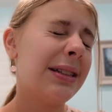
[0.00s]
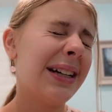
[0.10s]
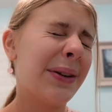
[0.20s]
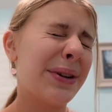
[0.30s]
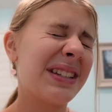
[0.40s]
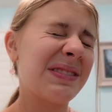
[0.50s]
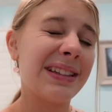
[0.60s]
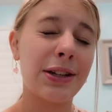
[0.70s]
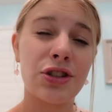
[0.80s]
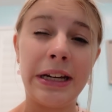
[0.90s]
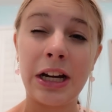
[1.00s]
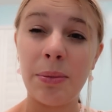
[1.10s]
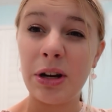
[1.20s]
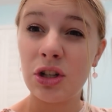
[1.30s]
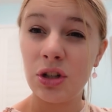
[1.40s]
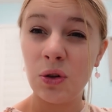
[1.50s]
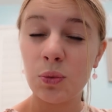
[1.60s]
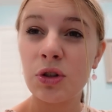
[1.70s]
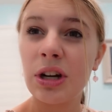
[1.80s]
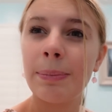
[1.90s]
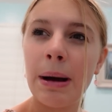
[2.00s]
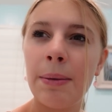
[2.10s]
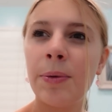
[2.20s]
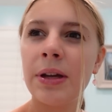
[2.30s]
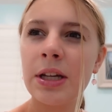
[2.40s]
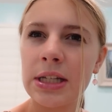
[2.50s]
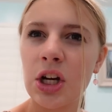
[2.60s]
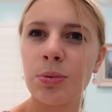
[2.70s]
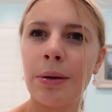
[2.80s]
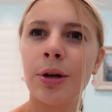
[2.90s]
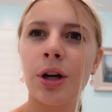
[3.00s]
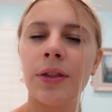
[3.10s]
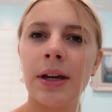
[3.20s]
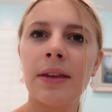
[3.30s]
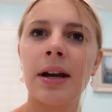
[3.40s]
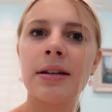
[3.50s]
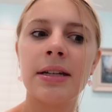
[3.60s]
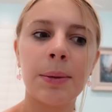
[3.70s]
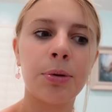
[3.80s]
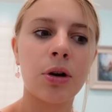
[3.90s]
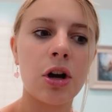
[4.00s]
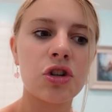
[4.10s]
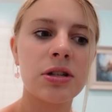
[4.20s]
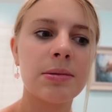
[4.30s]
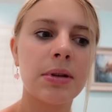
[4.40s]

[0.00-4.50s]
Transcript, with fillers: I always have to like shake out my shoes, which I probably, it's actually probably a good thing that I take precautions.